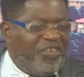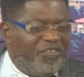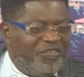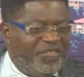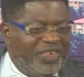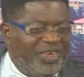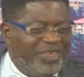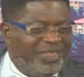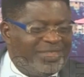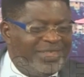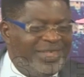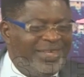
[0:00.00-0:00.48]

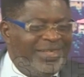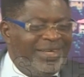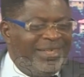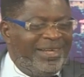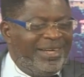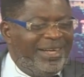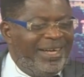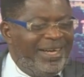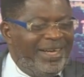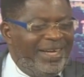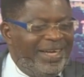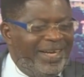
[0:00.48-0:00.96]
governance,
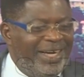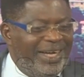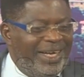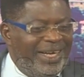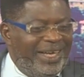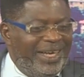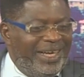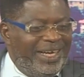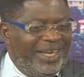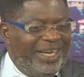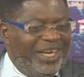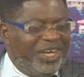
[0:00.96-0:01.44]
uh, uh,
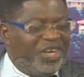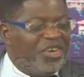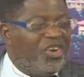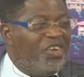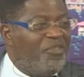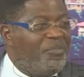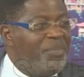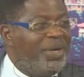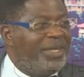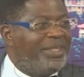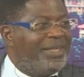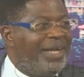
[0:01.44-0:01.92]
uh,
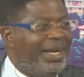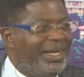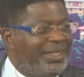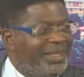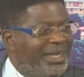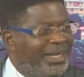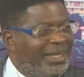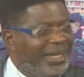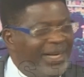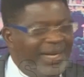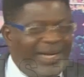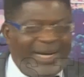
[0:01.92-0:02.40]
government
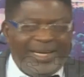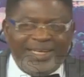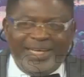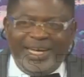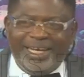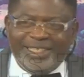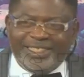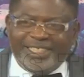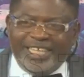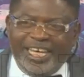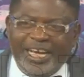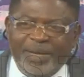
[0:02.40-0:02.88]
at, at, at
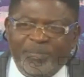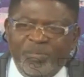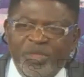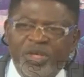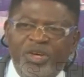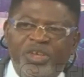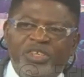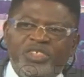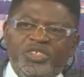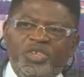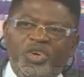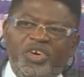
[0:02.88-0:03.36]
that time.
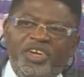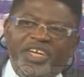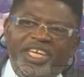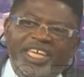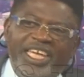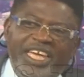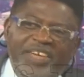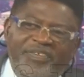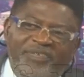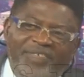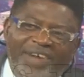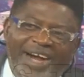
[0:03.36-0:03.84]
So
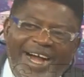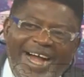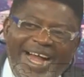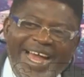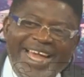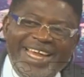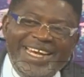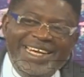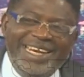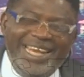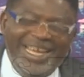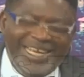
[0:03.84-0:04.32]
if
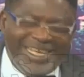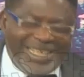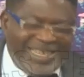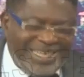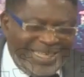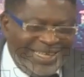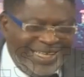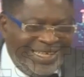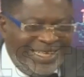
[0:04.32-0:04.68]
I N E C